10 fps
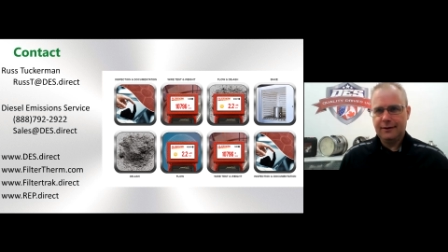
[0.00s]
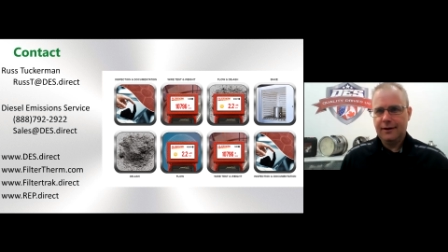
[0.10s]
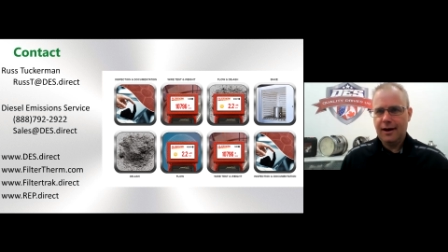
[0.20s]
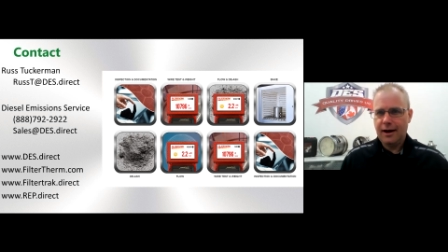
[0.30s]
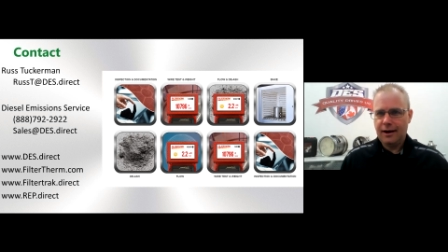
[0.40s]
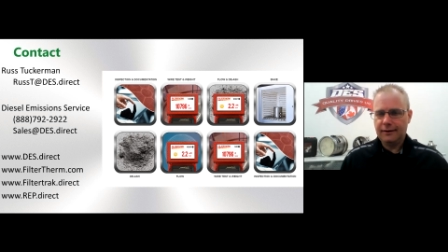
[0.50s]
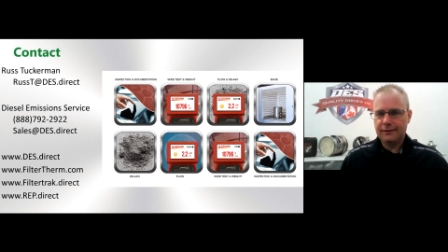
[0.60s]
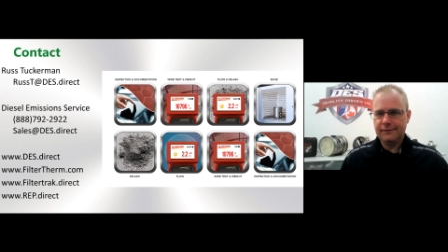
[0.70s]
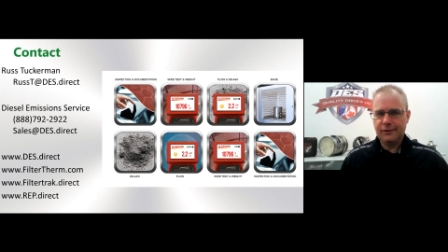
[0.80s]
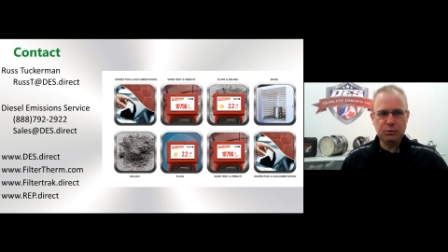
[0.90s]

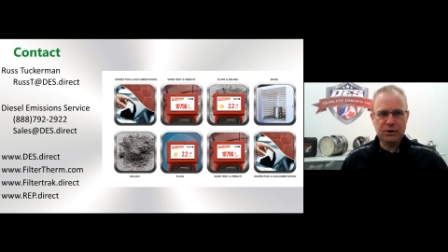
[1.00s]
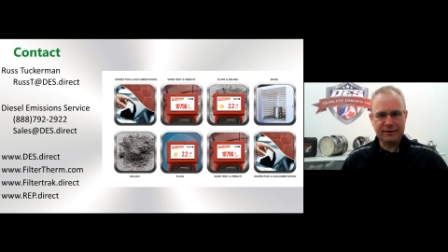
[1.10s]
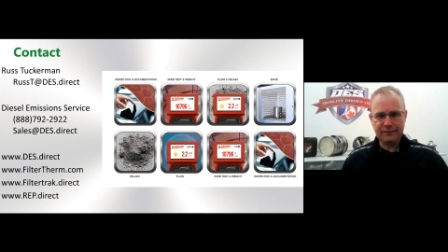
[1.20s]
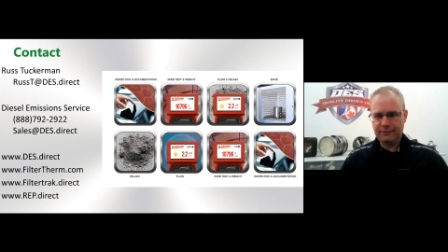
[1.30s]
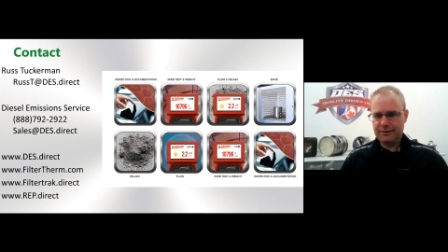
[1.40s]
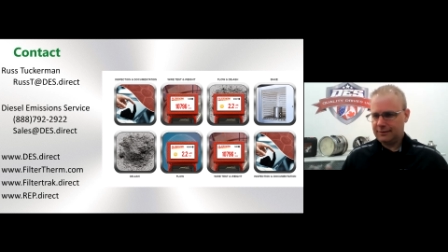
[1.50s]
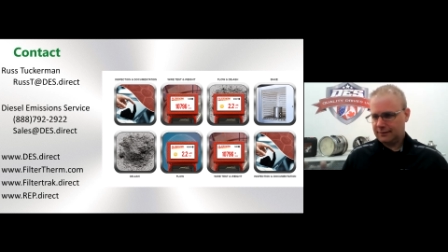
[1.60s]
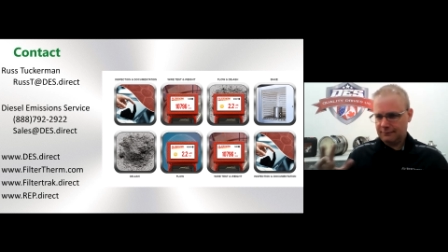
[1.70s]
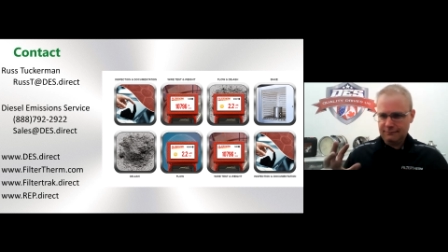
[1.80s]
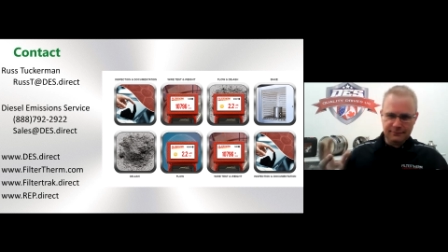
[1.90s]
Hope you guys love this
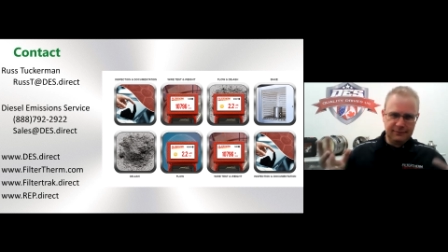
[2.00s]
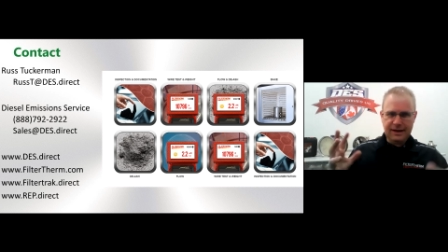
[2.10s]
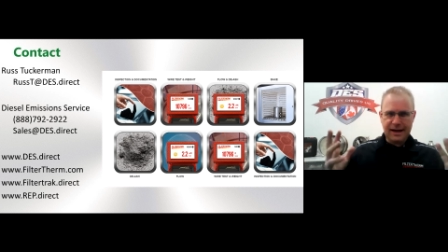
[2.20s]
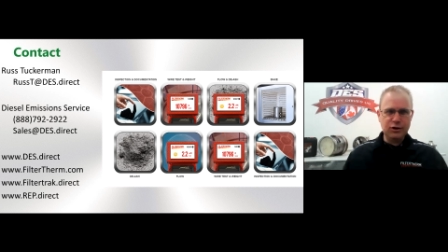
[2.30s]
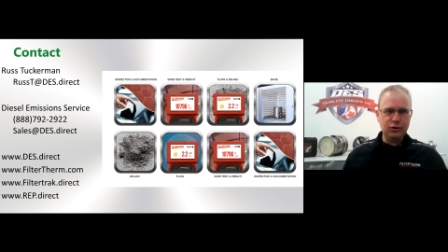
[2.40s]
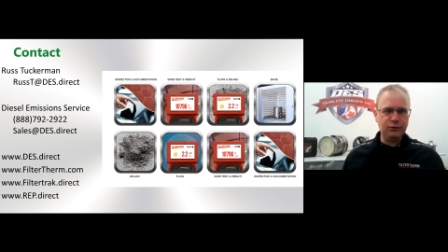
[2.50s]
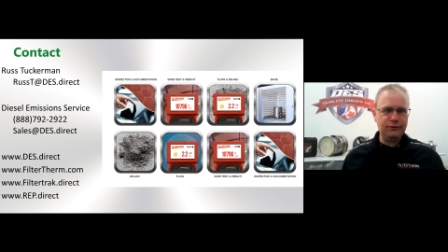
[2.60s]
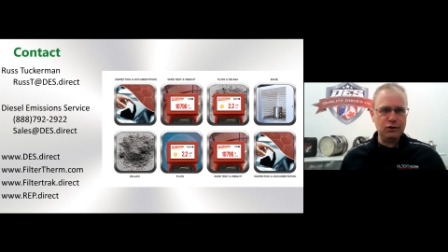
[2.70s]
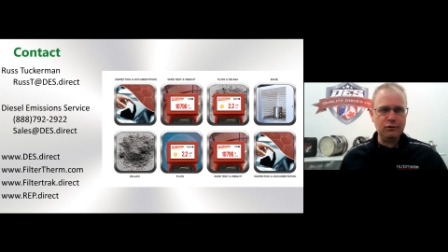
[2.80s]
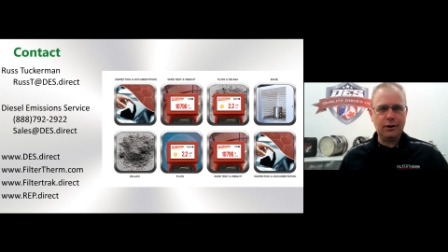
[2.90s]
and got a new
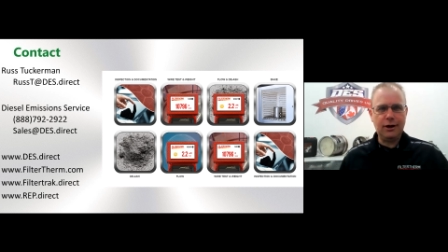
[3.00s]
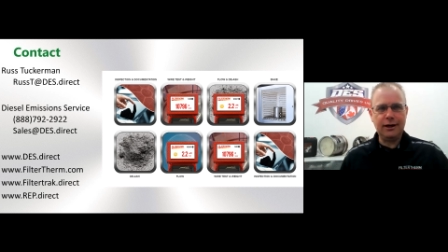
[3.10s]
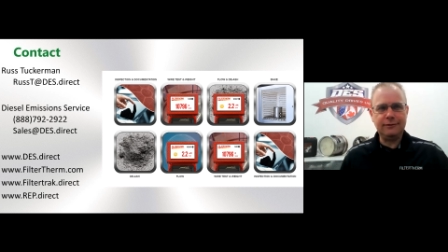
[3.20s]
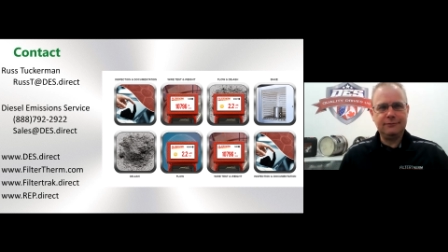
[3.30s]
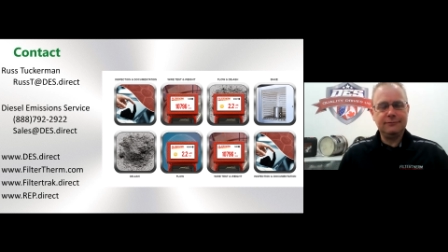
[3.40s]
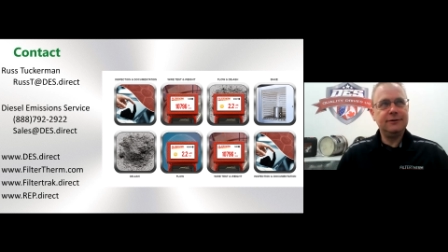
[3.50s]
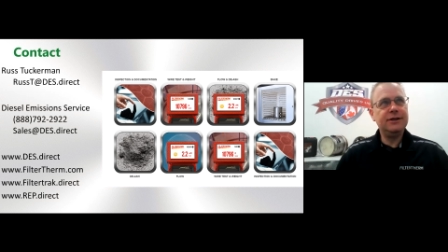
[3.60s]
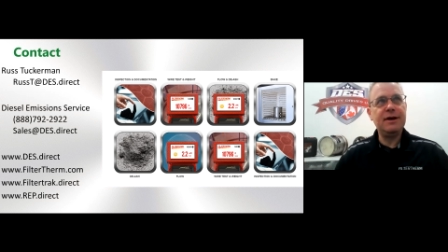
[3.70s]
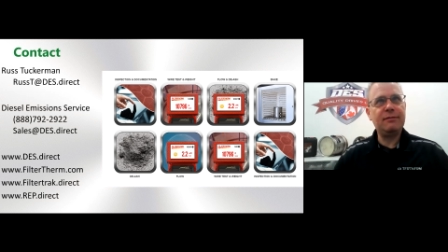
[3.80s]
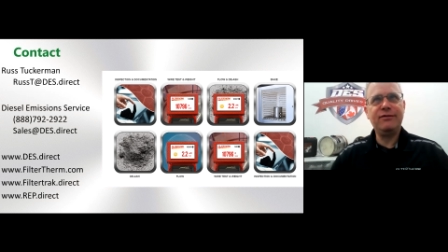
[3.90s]

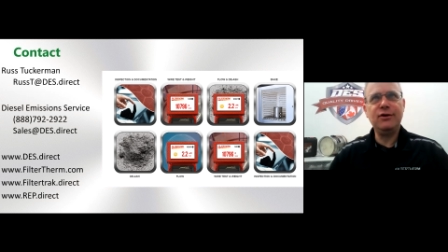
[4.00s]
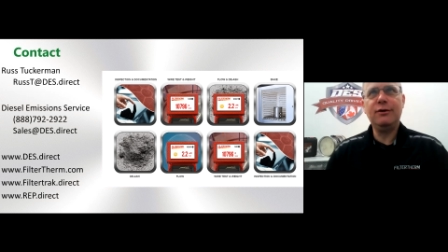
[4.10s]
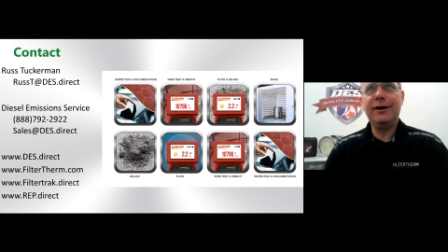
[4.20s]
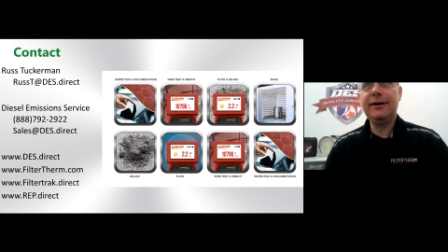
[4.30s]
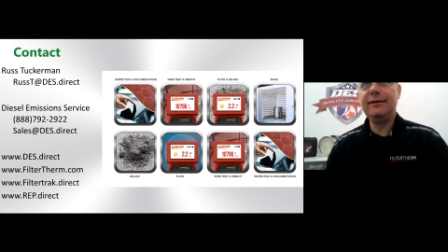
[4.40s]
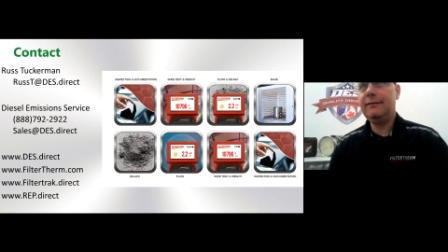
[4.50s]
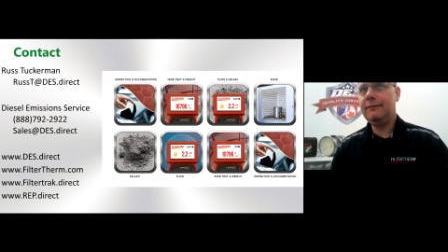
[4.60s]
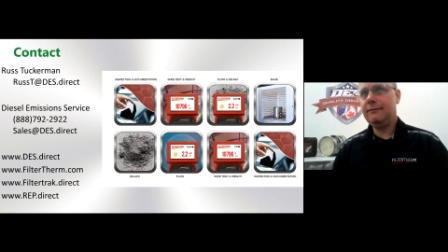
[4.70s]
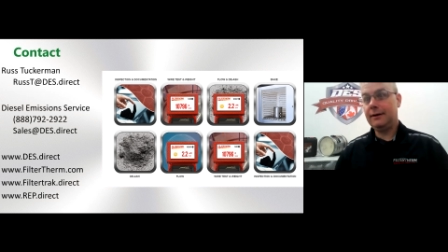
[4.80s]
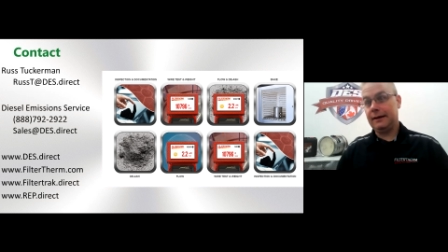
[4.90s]
in-depth view
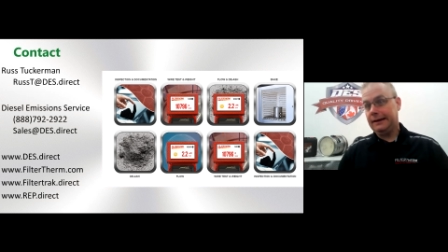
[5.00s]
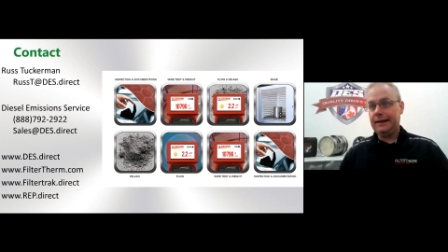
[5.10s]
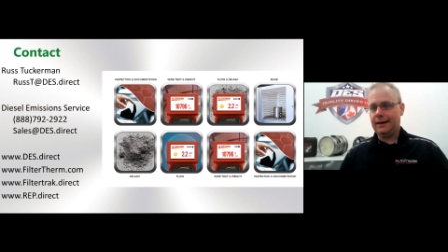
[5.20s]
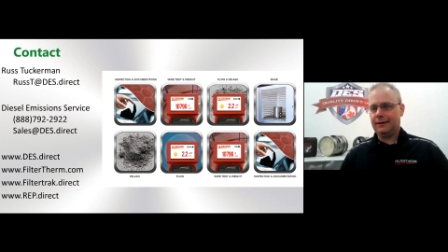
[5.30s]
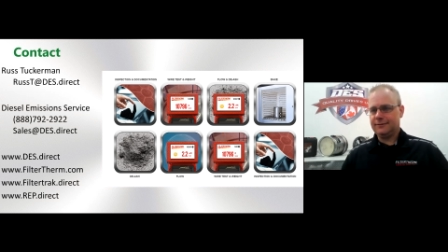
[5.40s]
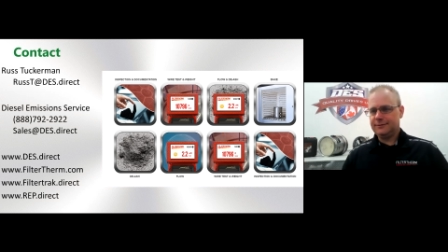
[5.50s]
on cleaning.